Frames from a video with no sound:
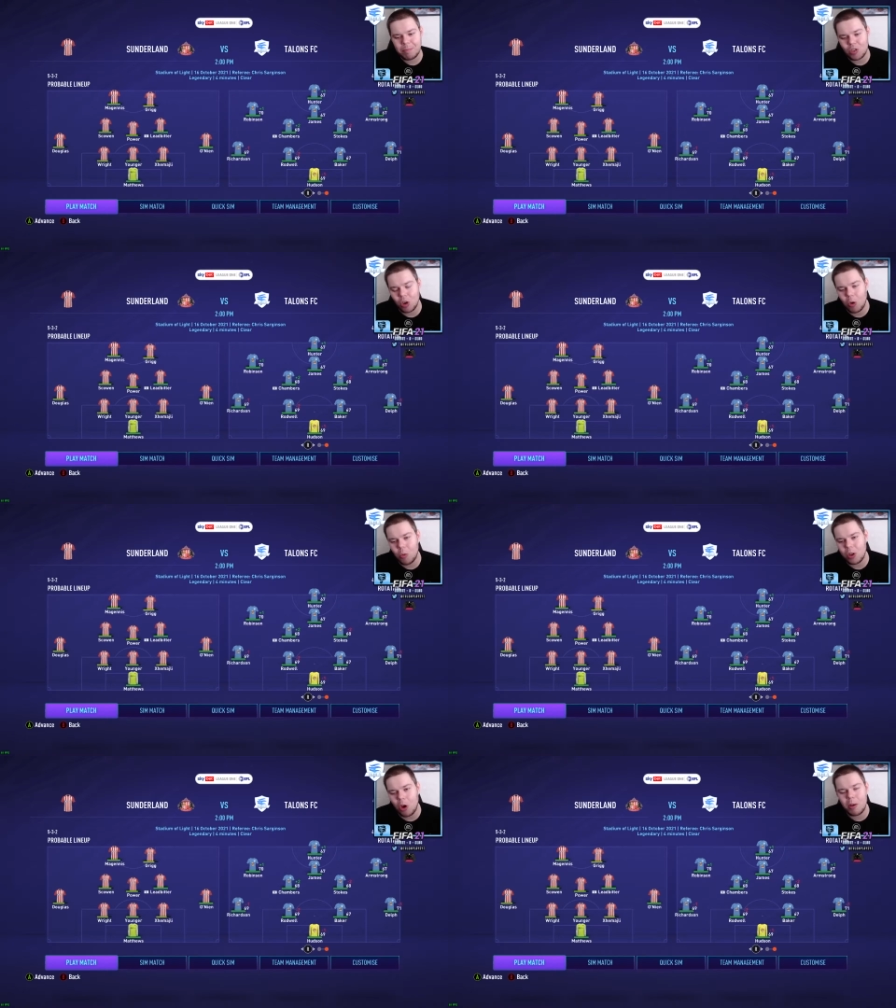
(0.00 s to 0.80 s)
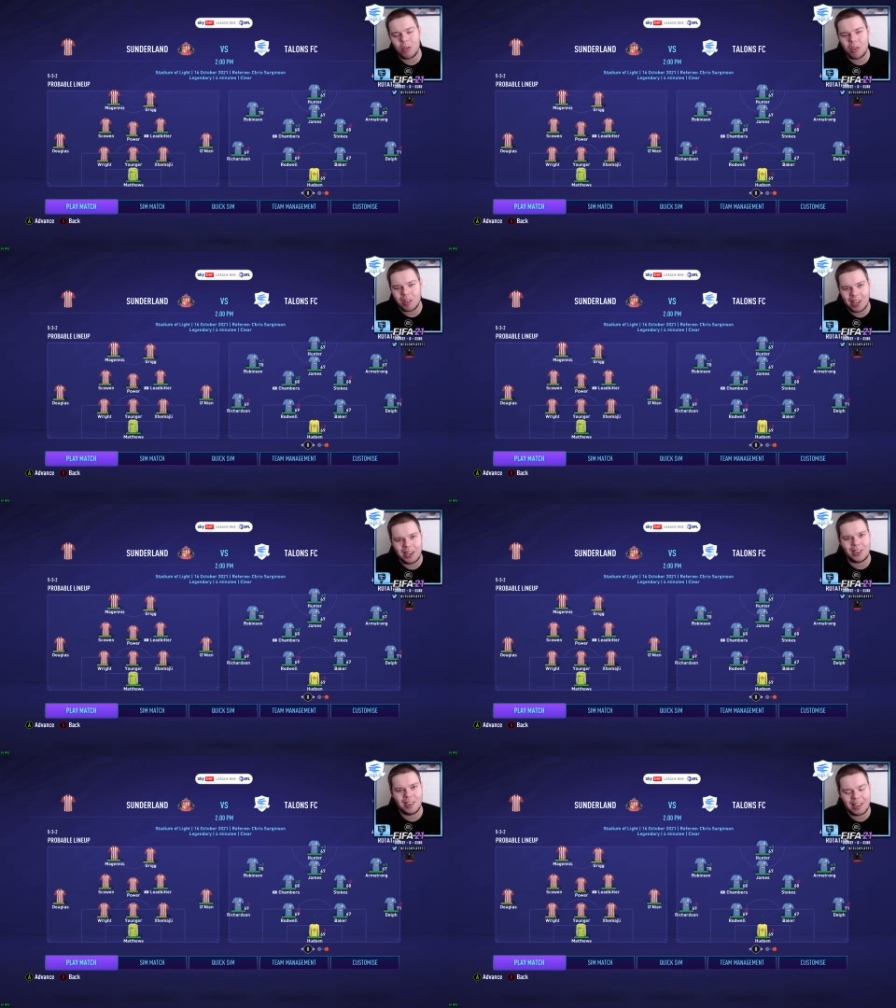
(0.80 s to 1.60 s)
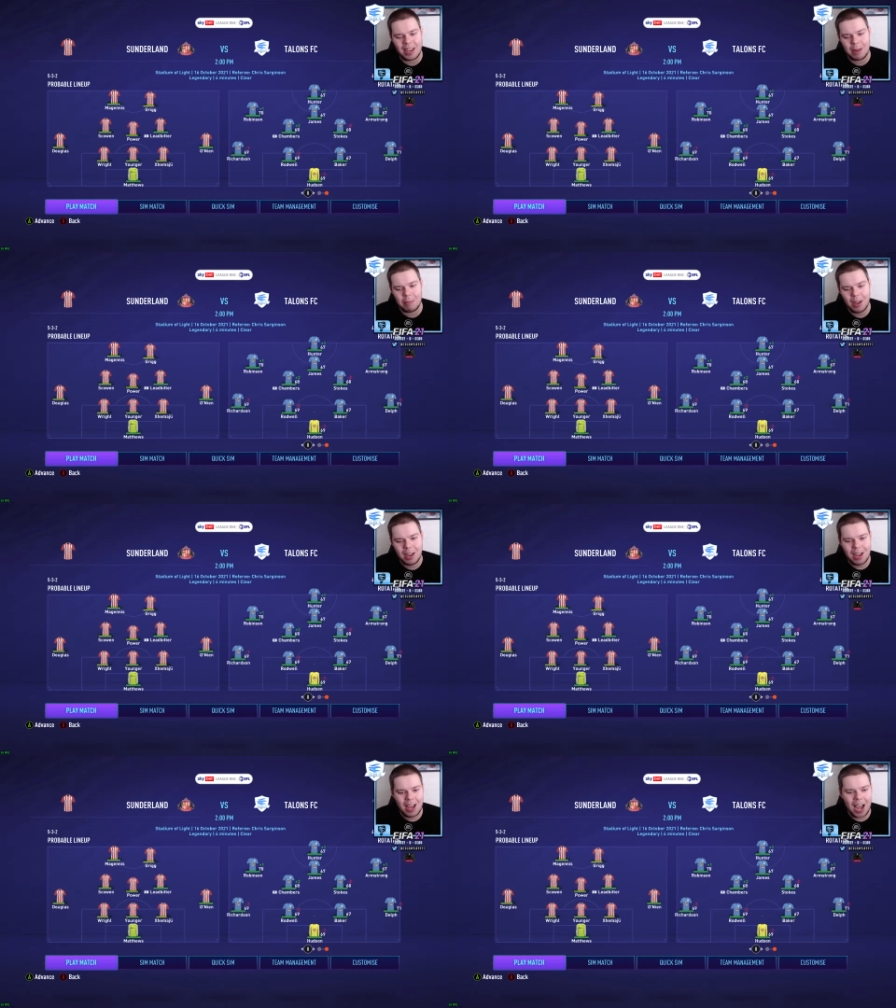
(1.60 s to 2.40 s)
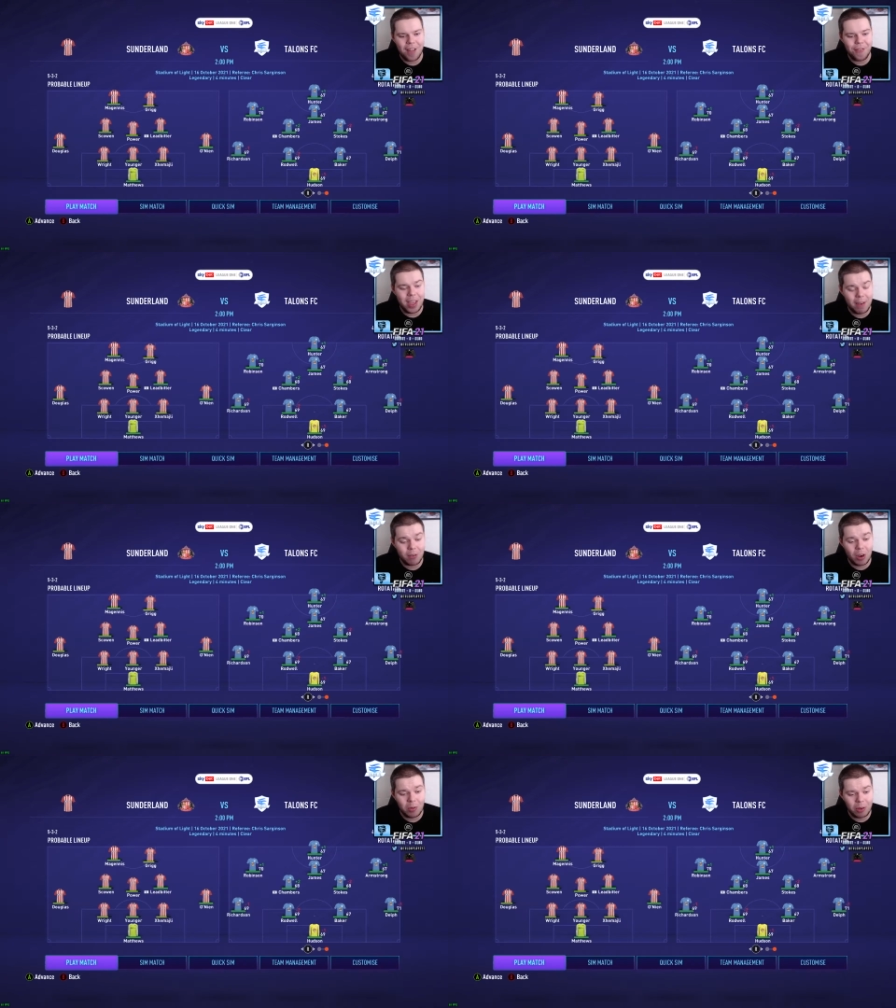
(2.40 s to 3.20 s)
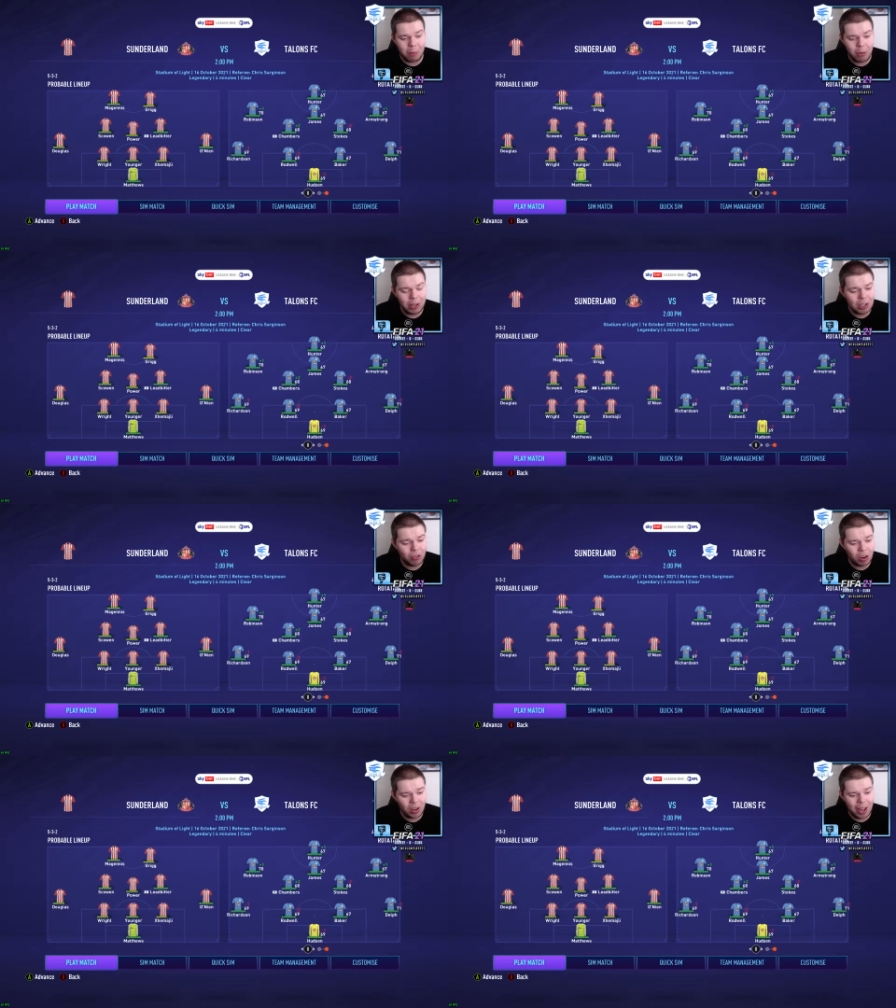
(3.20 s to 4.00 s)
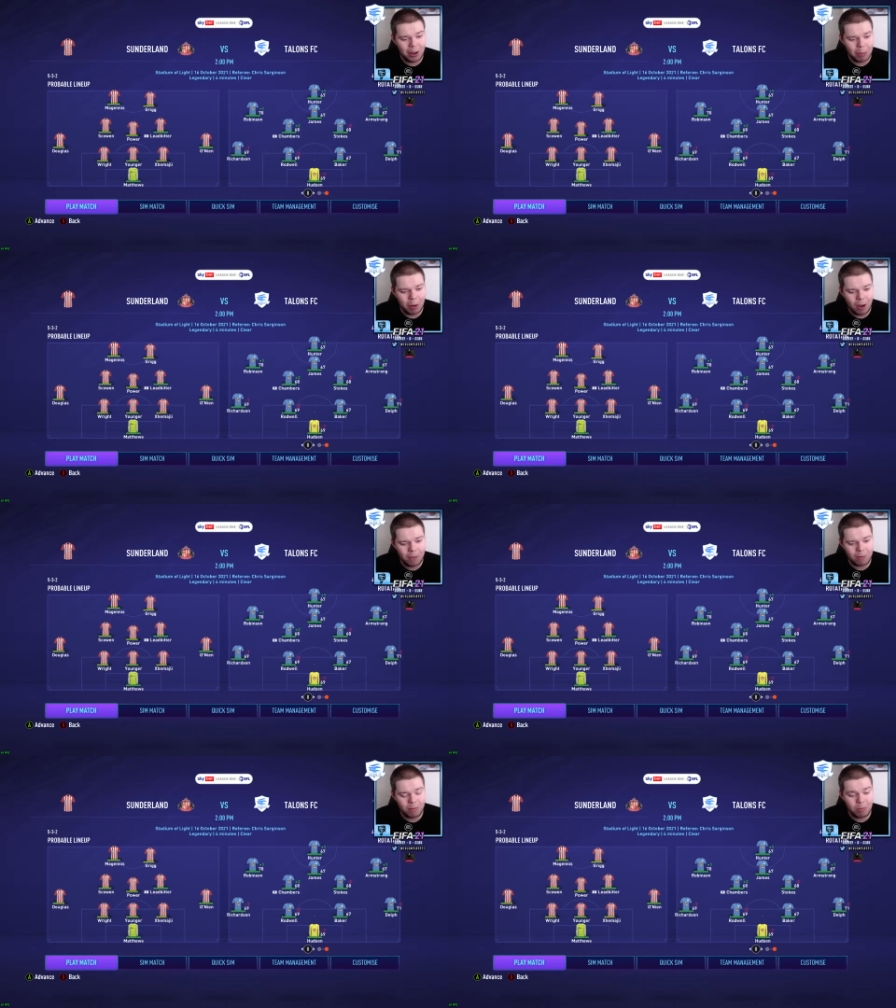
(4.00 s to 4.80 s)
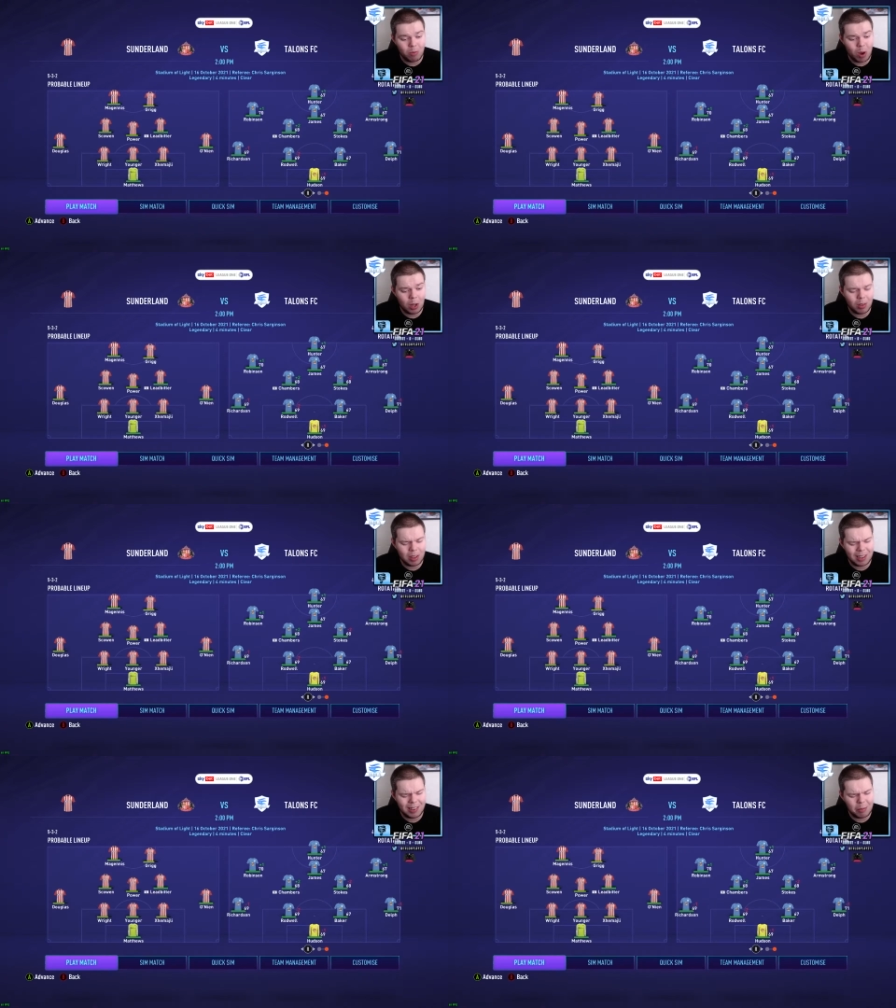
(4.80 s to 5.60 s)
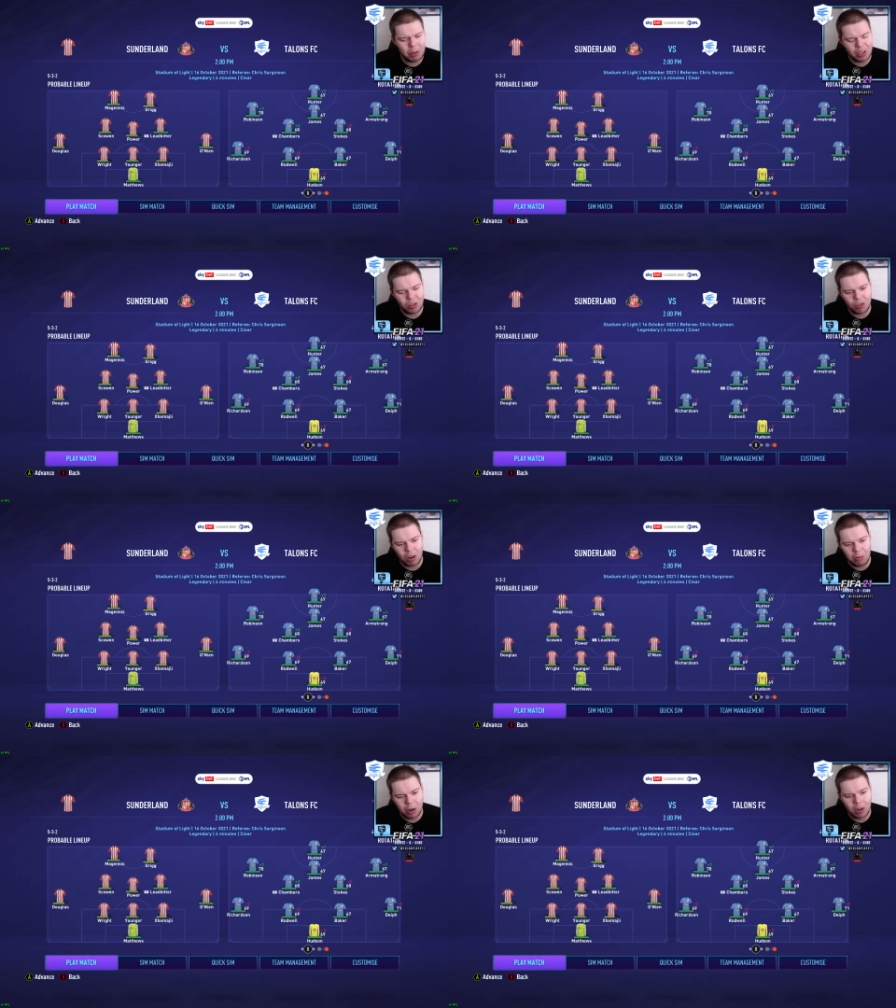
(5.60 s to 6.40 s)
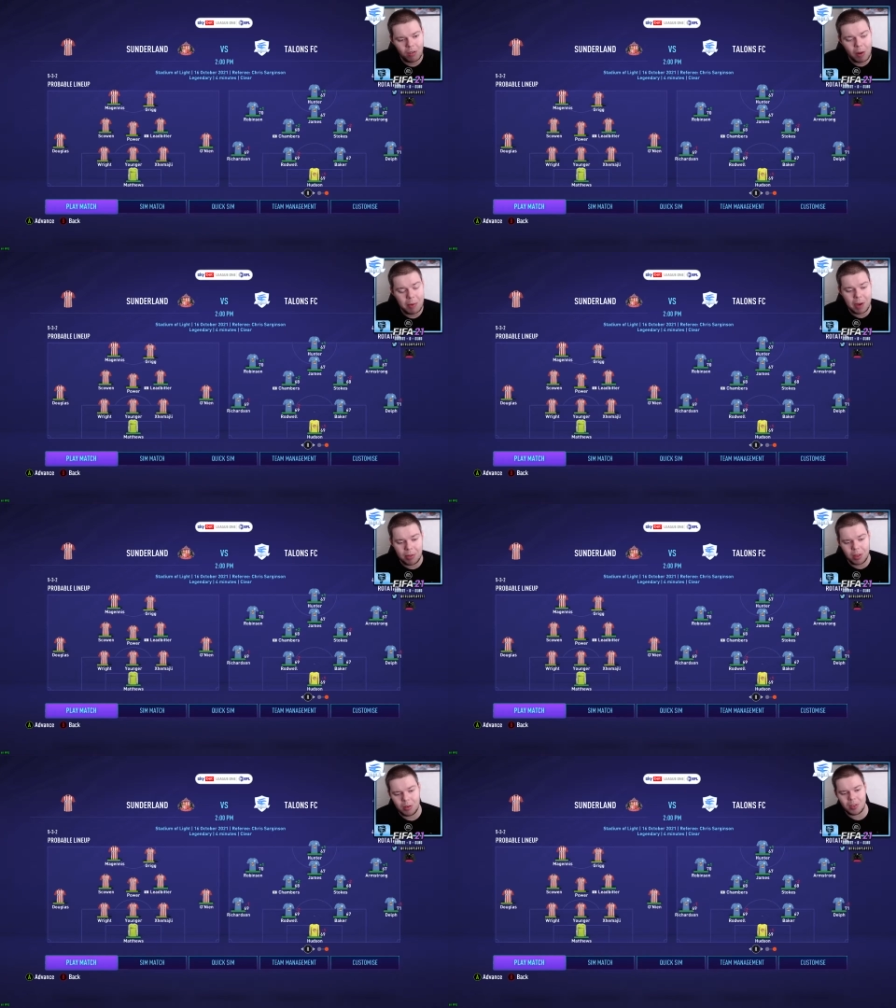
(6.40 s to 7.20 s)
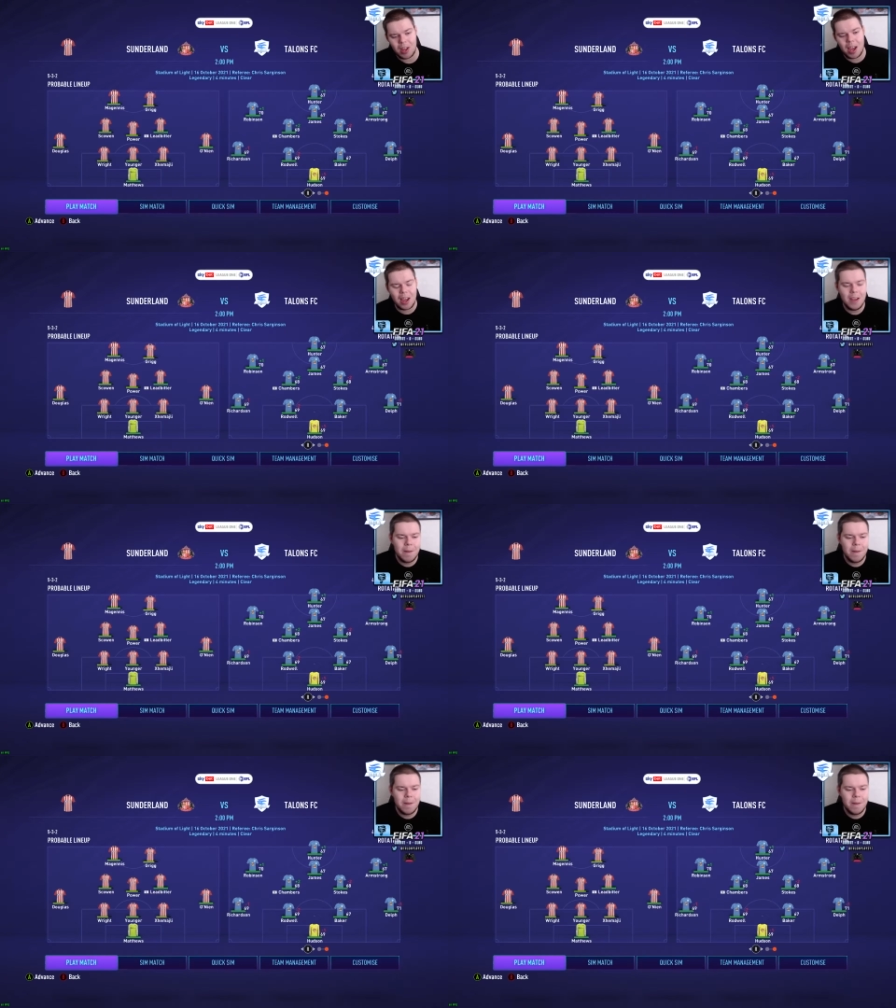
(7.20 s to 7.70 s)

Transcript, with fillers: So we go with the rotation team, and they've gone with a pretty strong lineup of, well, I say pretty strong, but Remy Matthews there